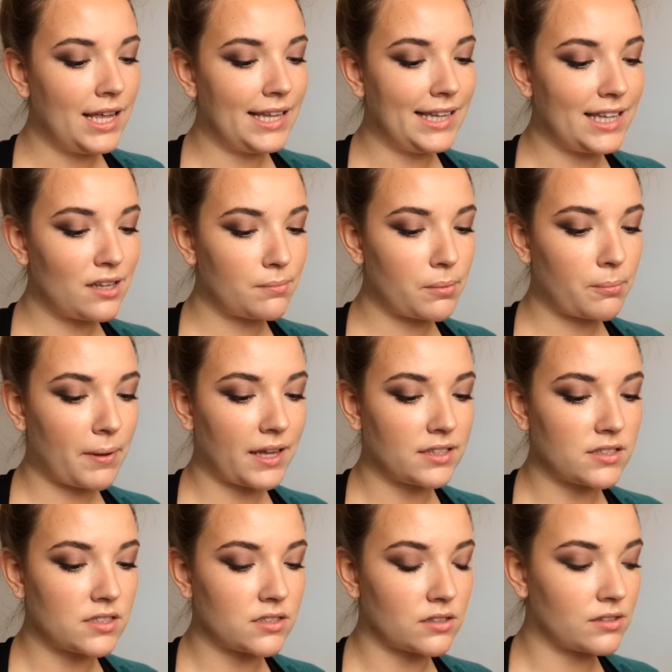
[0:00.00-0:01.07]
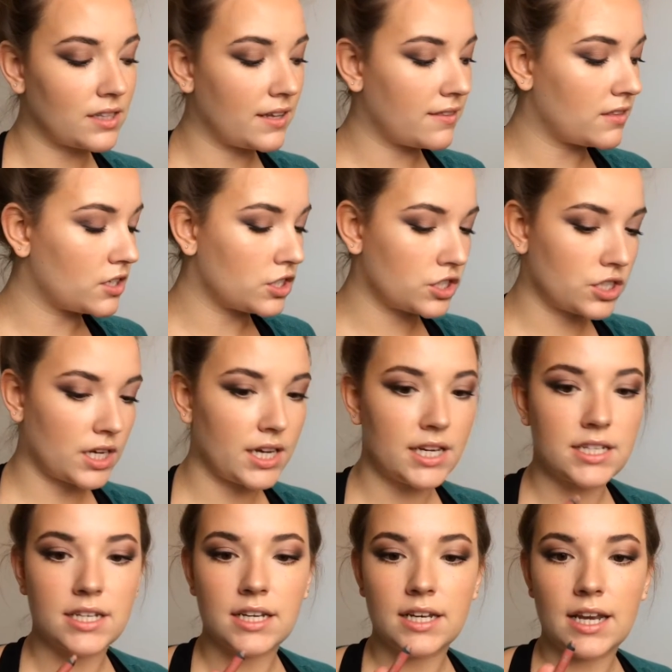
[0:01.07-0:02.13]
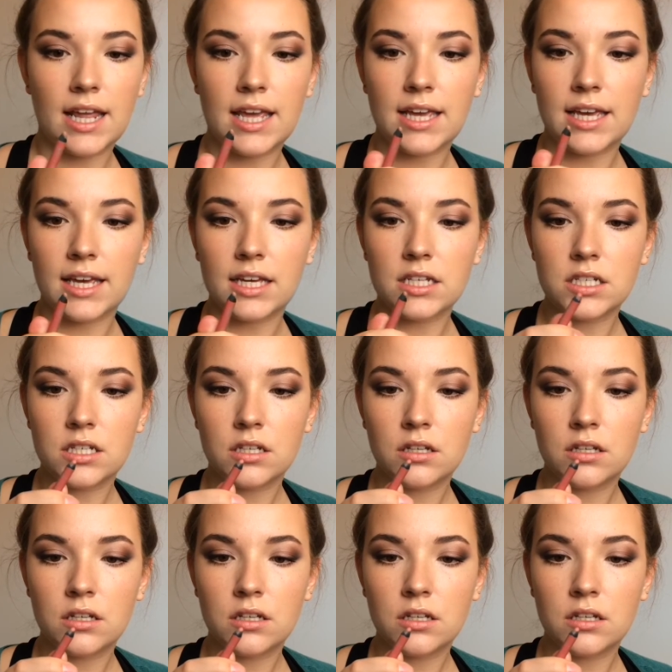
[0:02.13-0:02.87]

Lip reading: lip pencil in the shade Naked